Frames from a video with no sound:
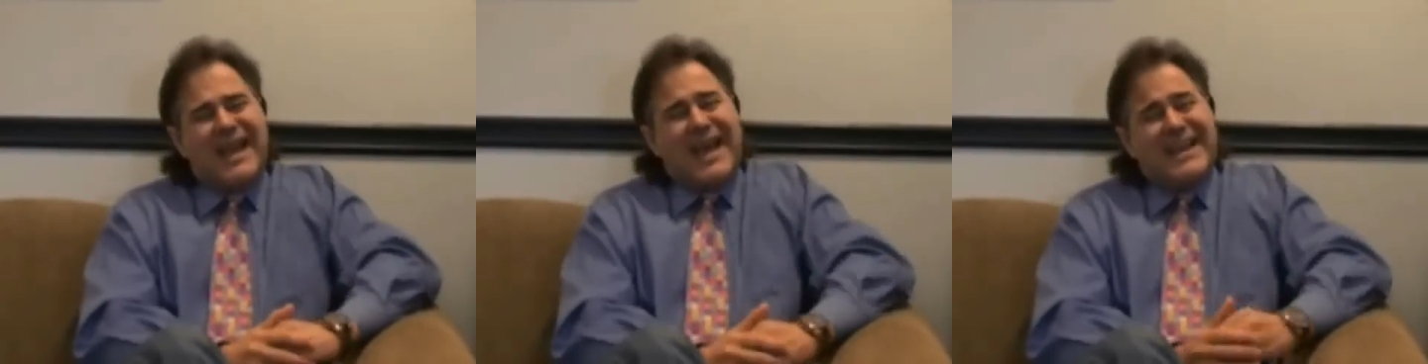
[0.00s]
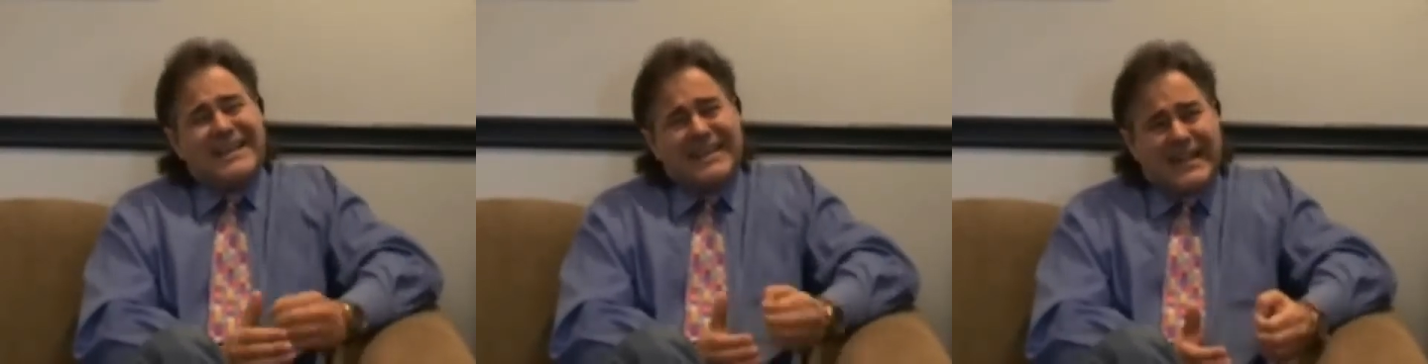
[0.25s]

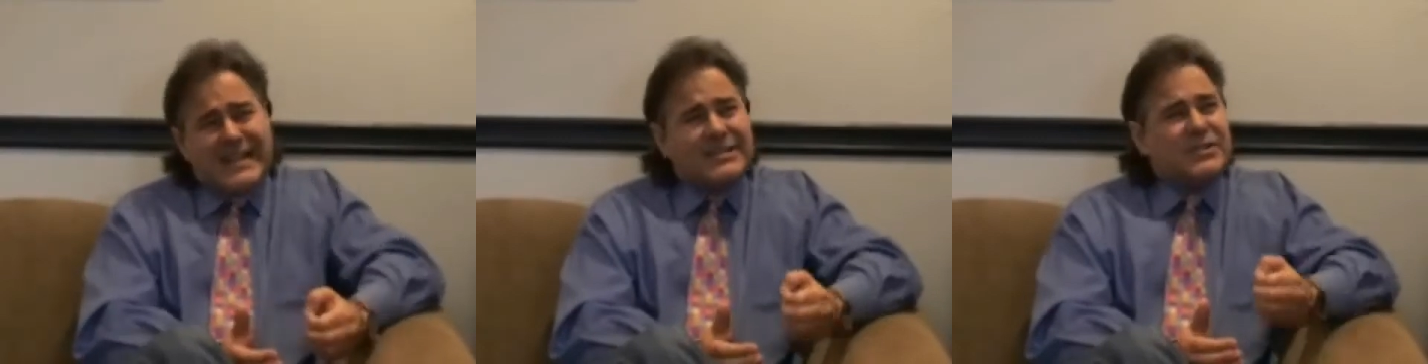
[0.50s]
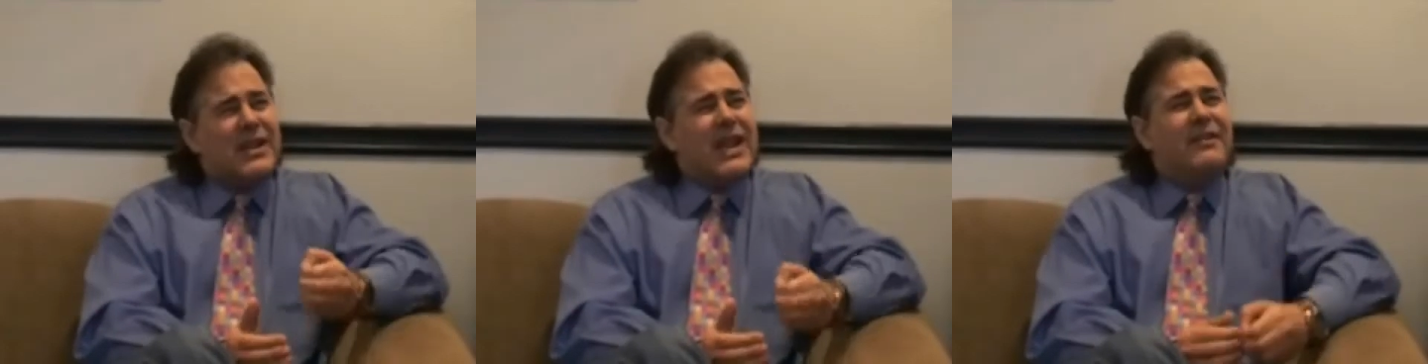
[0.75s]

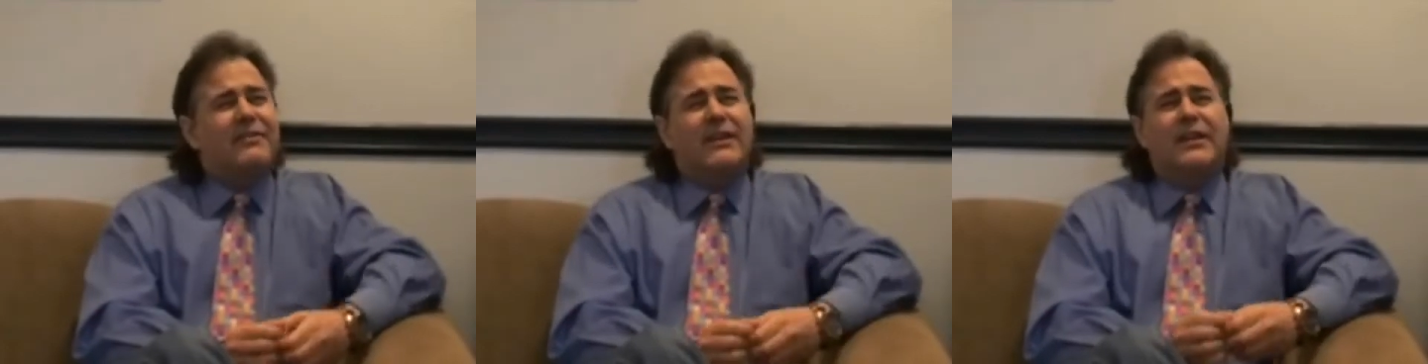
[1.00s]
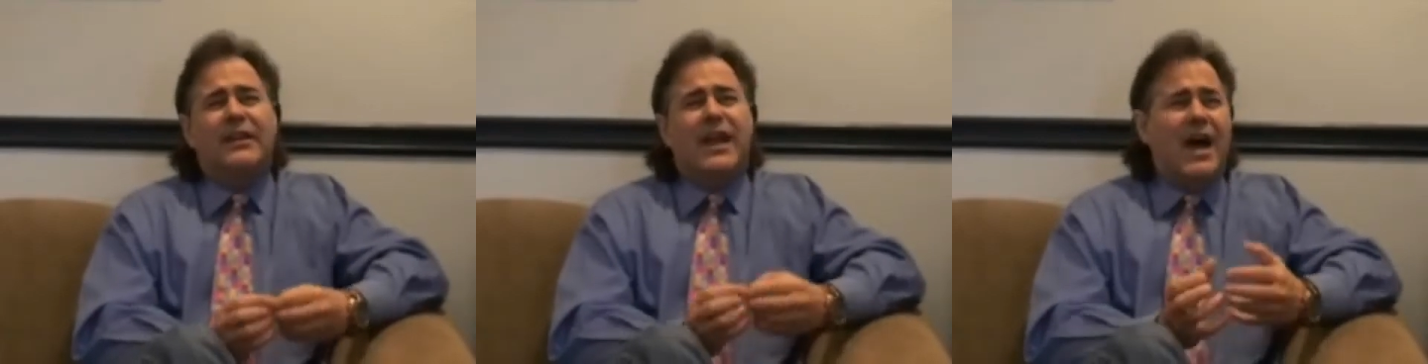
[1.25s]
Unless you have a
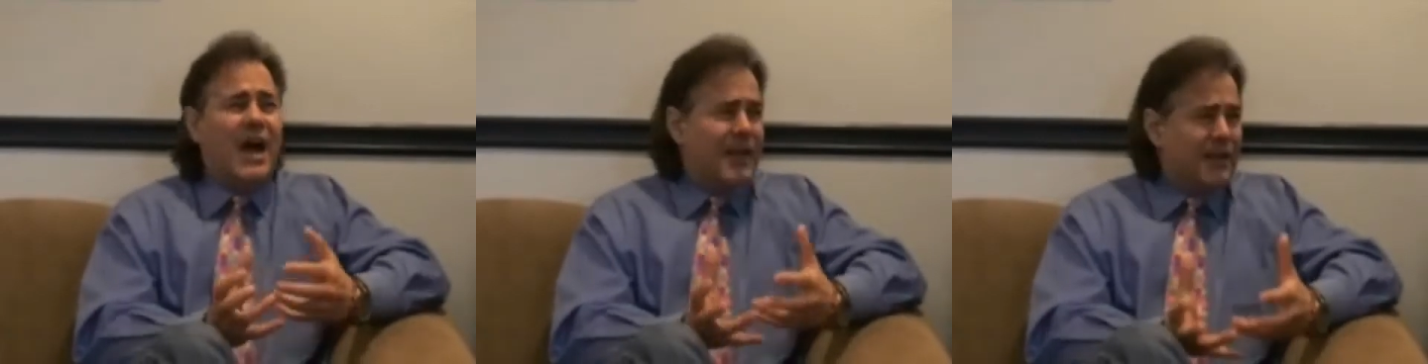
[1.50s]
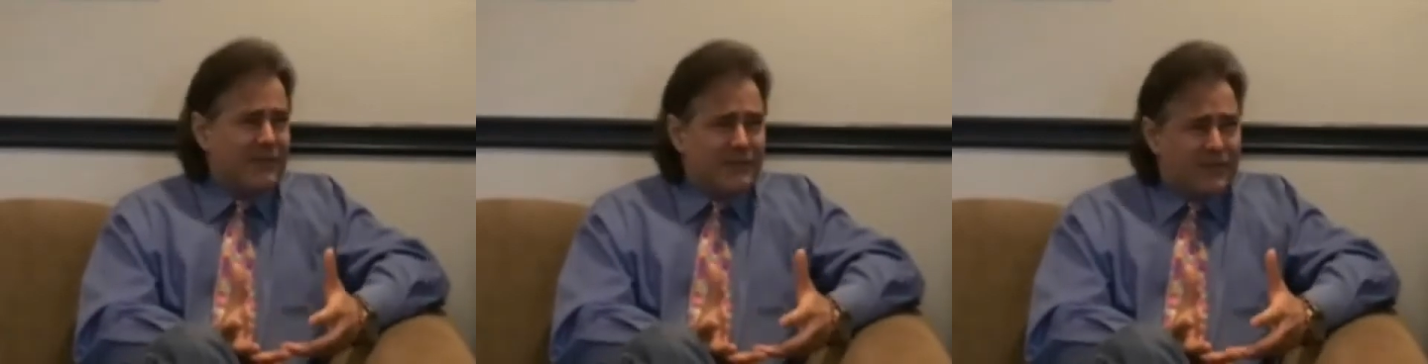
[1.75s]
lot
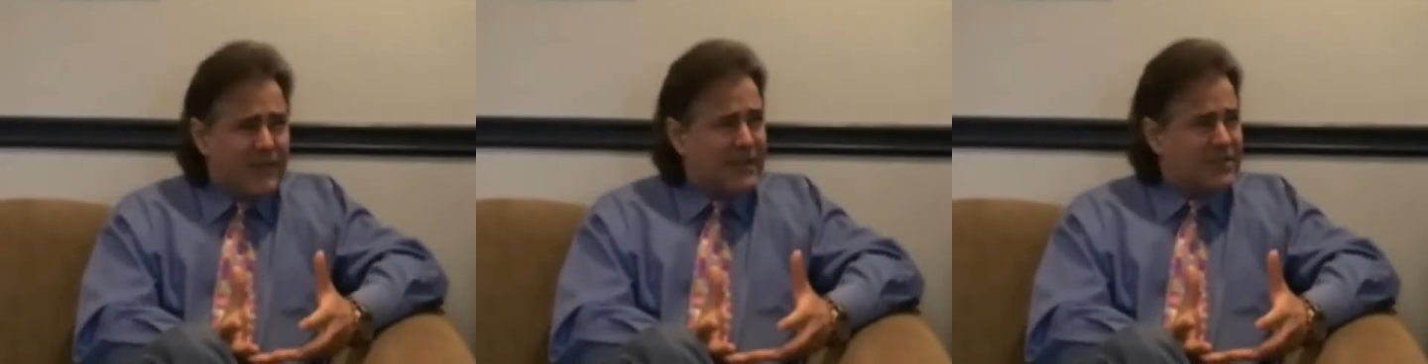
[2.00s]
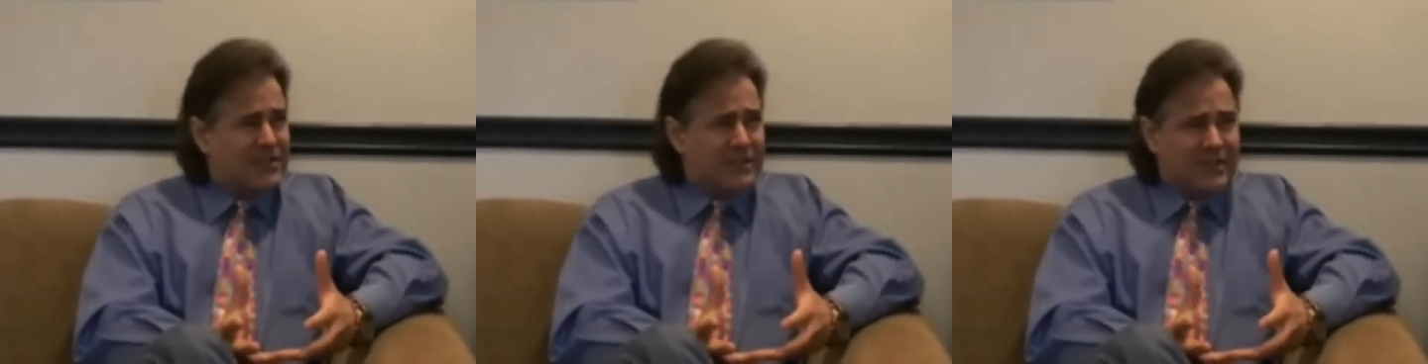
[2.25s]
of
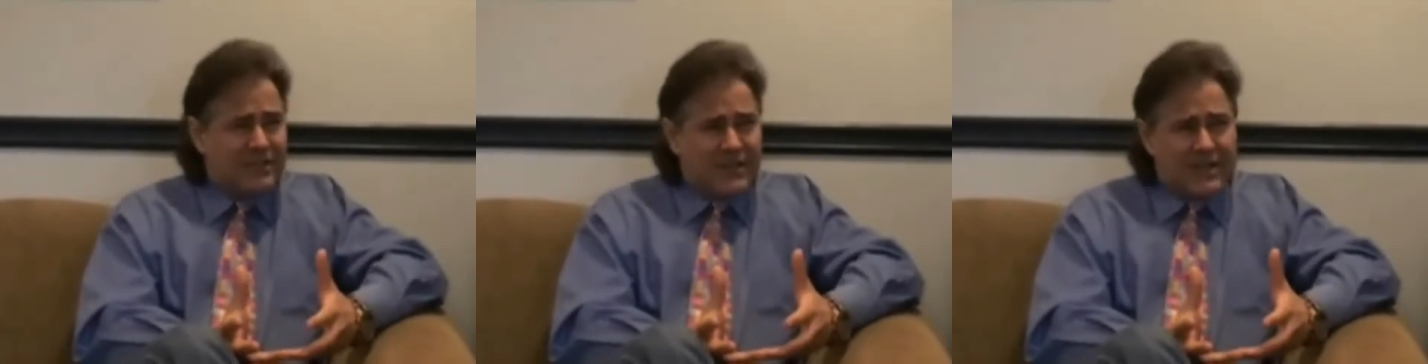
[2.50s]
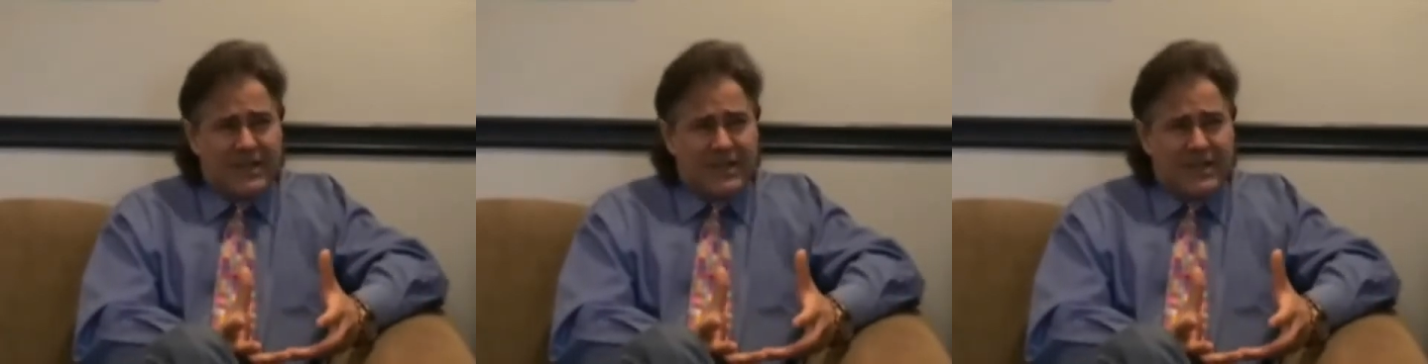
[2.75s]
infection,